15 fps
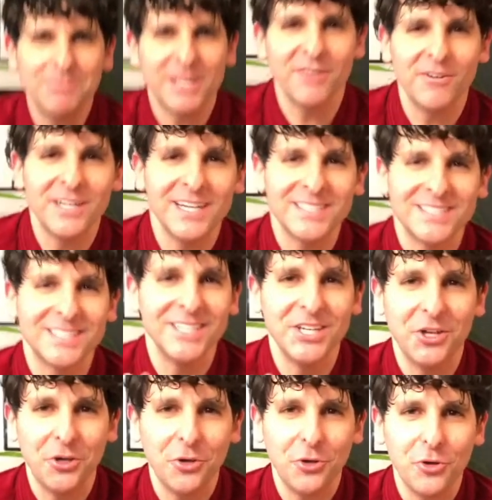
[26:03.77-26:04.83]
giving it to
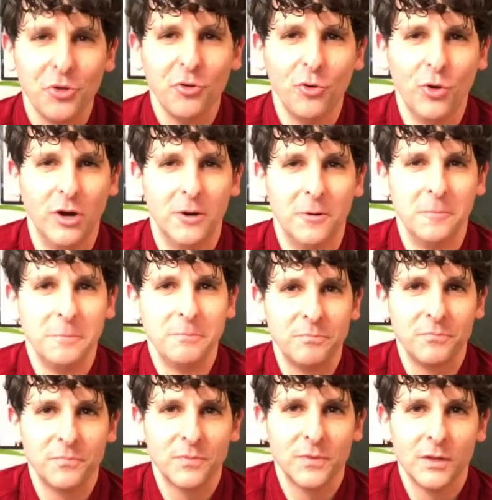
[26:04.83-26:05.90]
you.
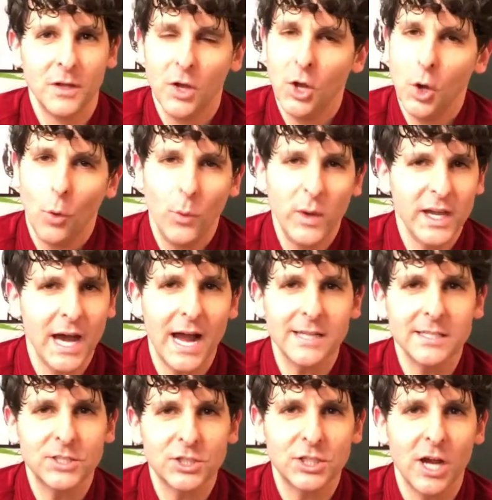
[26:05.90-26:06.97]
We got
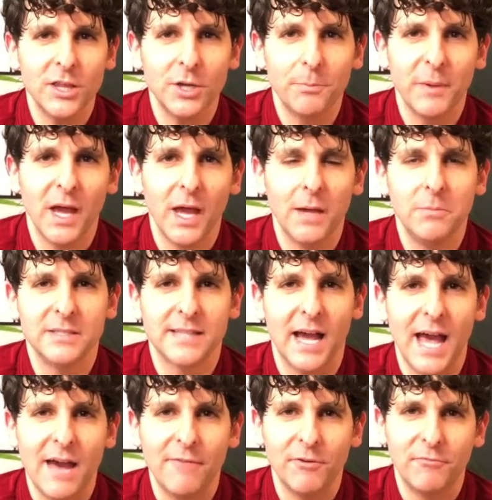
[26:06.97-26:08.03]
each other, babies. I
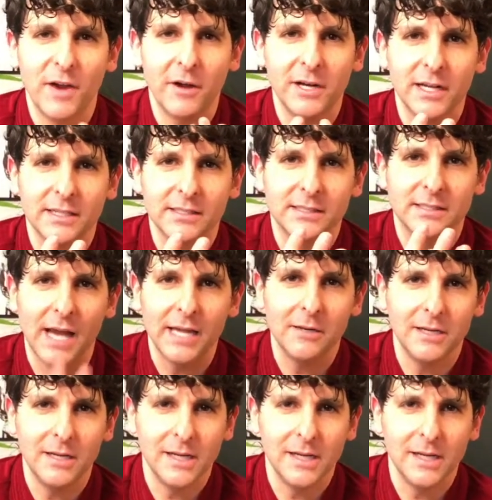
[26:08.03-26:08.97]
have a very exciting